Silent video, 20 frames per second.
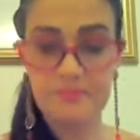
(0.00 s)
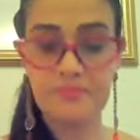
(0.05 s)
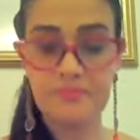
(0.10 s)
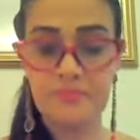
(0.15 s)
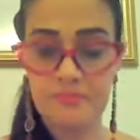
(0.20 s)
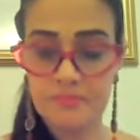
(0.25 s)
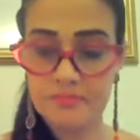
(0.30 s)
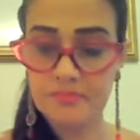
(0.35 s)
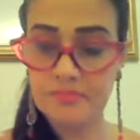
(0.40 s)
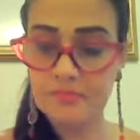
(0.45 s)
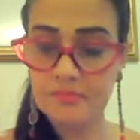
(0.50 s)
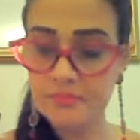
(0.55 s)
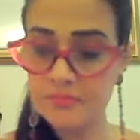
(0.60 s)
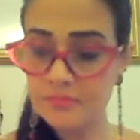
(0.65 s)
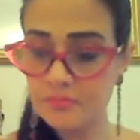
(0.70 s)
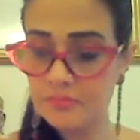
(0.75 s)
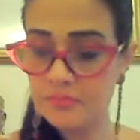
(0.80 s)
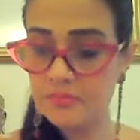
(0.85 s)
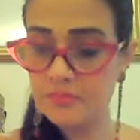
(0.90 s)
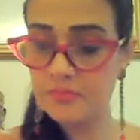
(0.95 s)

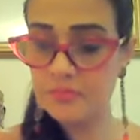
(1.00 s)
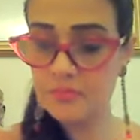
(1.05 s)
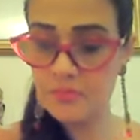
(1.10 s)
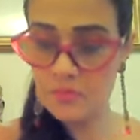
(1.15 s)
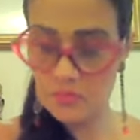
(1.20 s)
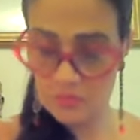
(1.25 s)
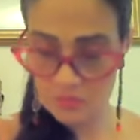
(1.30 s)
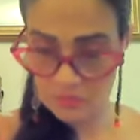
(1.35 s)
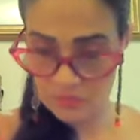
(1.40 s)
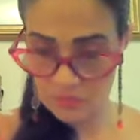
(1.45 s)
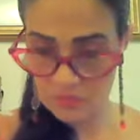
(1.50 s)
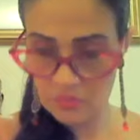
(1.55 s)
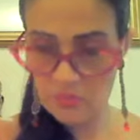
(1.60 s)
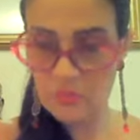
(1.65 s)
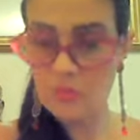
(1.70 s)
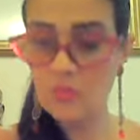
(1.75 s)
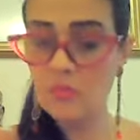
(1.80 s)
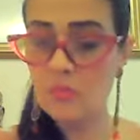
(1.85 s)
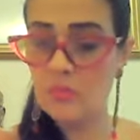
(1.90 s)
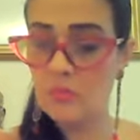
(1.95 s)

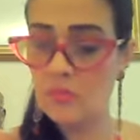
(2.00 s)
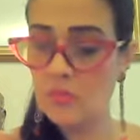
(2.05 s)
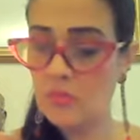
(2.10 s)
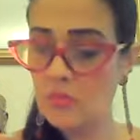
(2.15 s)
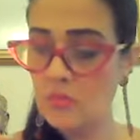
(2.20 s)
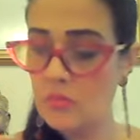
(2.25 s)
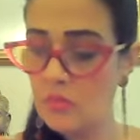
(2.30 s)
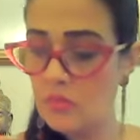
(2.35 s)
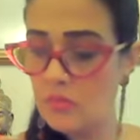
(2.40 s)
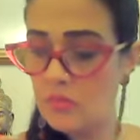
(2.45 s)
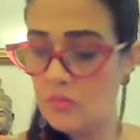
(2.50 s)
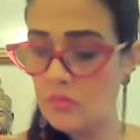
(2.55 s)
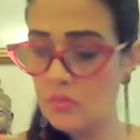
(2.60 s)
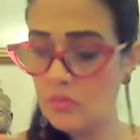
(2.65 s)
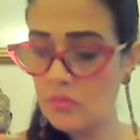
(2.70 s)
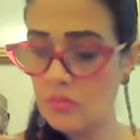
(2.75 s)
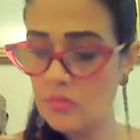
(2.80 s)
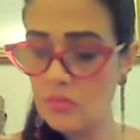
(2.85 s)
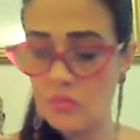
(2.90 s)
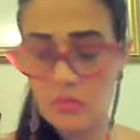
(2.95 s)

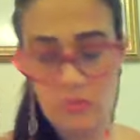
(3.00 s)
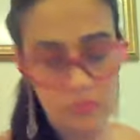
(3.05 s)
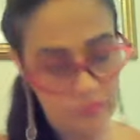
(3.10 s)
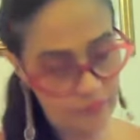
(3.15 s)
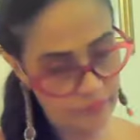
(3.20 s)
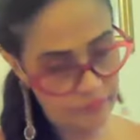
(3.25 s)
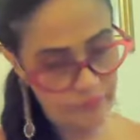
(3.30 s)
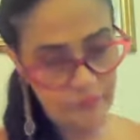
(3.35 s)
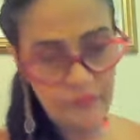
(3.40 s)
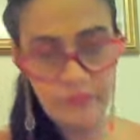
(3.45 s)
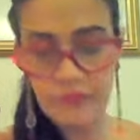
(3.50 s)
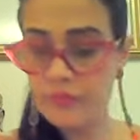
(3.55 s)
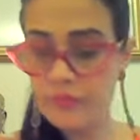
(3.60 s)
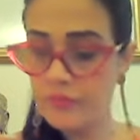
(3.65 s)
(silence)